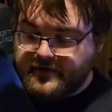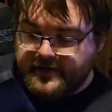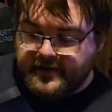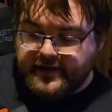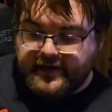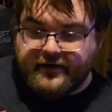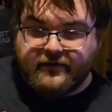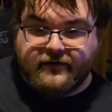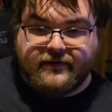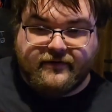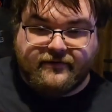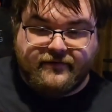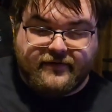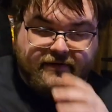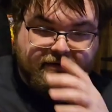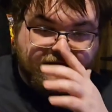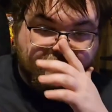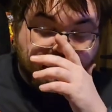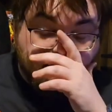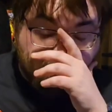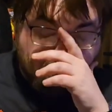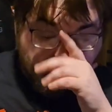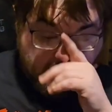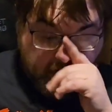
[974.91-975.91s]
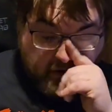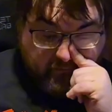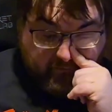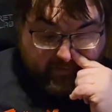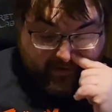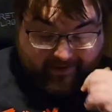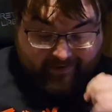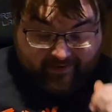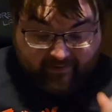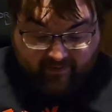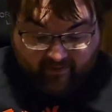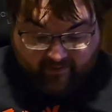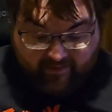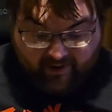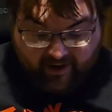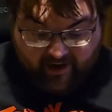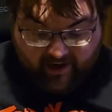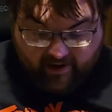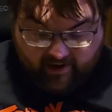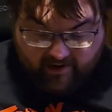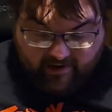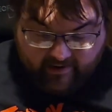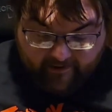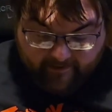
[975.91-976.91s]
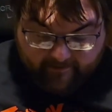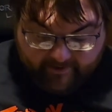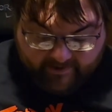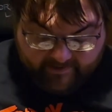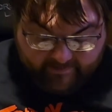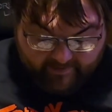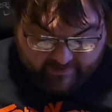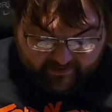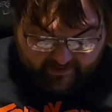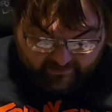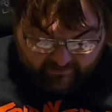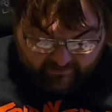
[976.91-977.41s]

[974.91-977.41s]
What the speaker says: I don't even know if I did that right, but yeah, it's been so